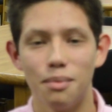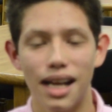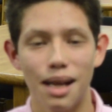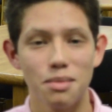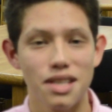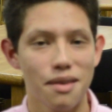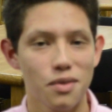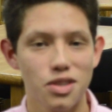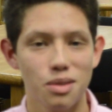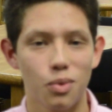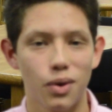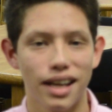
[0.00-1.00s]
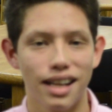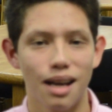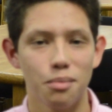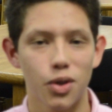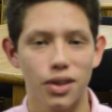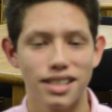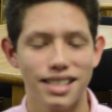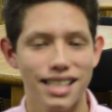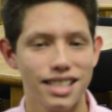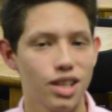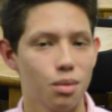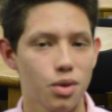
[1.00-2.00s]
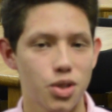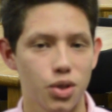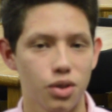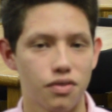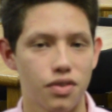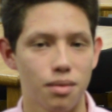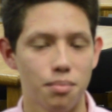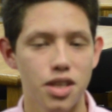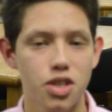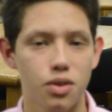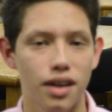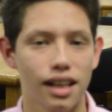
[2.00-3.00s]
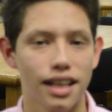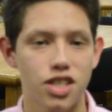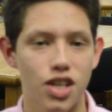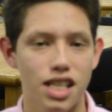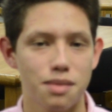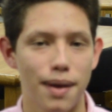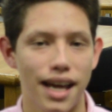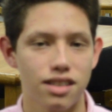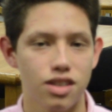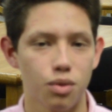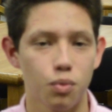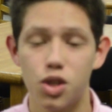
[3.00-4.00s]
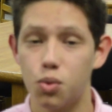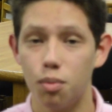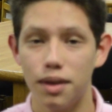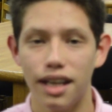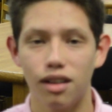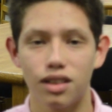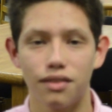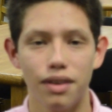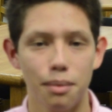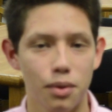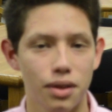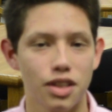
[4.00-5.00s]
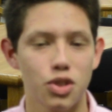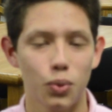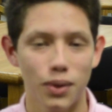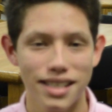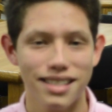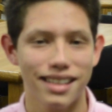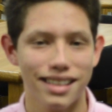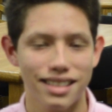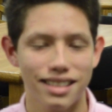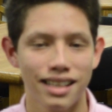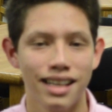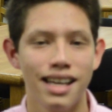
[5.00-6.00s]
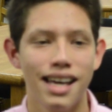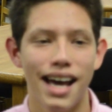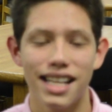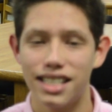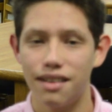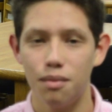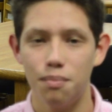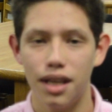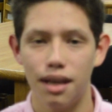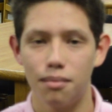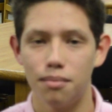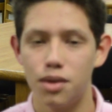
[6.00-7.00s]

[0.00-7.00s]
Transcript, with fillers: My name is Everson Moran. I'm your contestant number two for the Mr. LHS pageant, which will be held on February the 26th at 7 p.m.